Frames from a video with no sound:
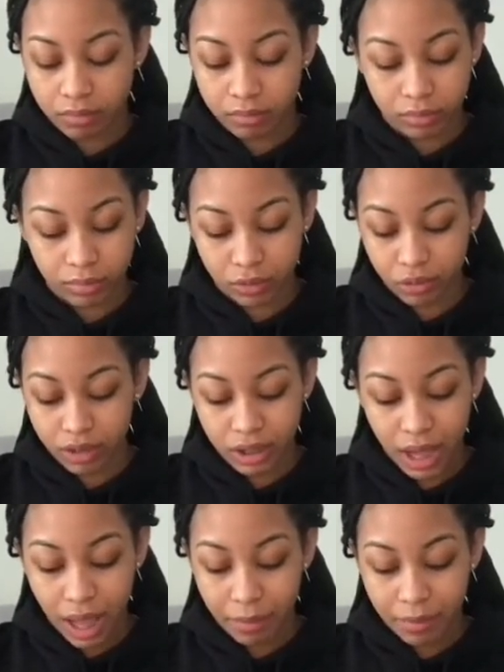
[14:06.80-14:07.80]
you just
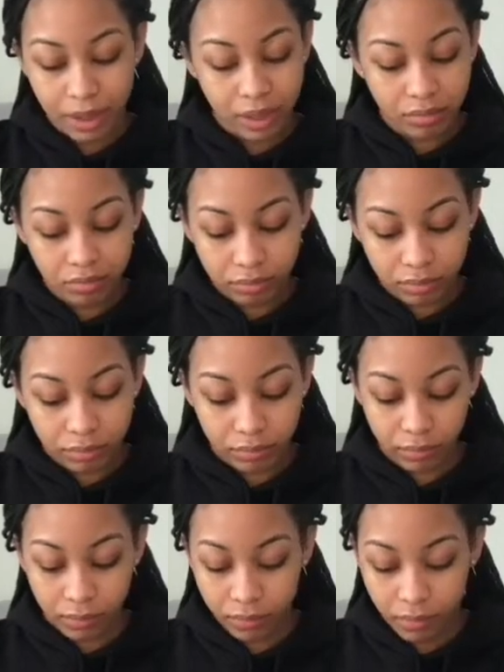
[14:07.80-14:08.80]
gotta be,
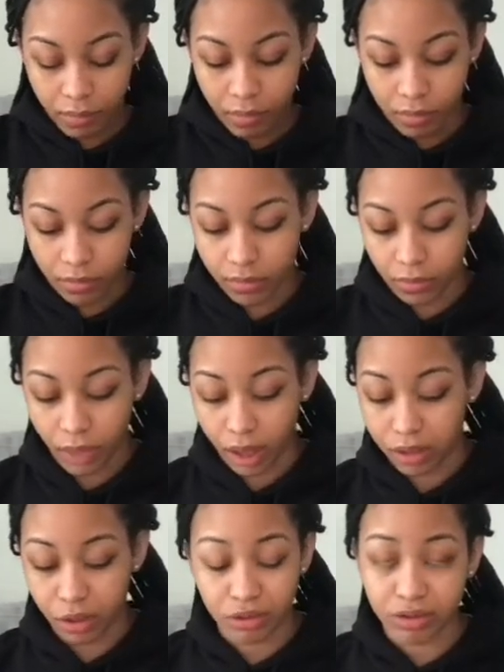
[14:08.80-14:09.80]
those
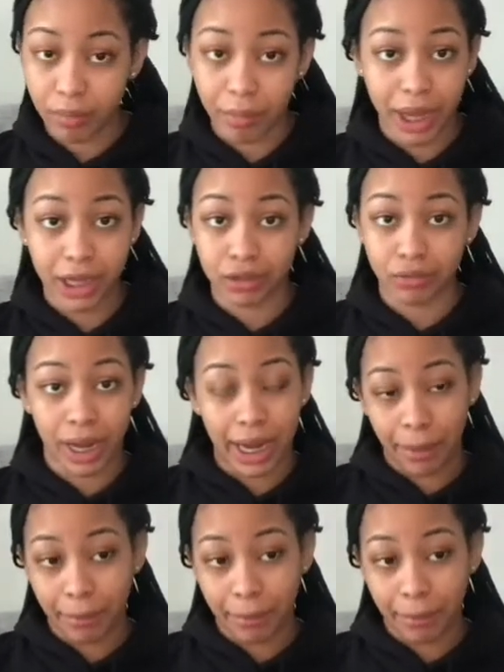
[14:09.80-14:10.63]
are the main two that I'm big